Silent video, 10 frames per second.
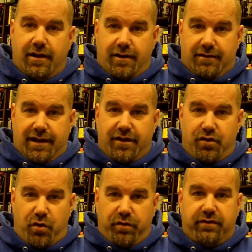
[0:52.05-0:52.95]
Uh, a lot
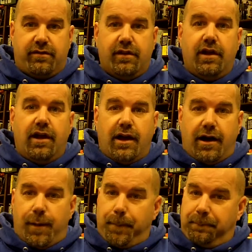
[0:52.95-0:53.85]
of goals.
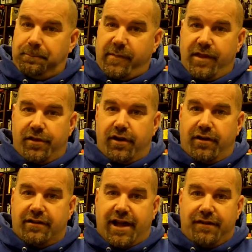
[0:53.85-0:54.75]
Um, there
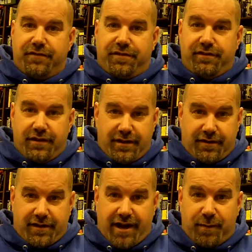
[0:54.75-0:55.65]
are a lot of
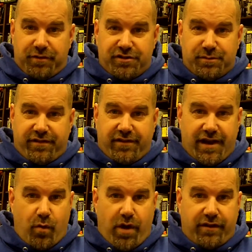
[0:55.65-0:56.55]
uh, accomplishments
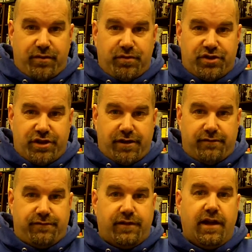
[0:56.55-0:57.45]
that I want to
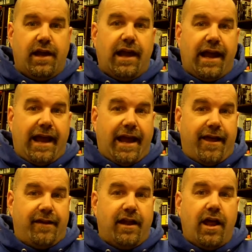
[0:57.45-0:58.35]
achieve
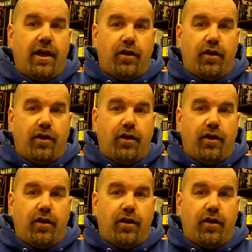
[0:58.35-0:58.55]
and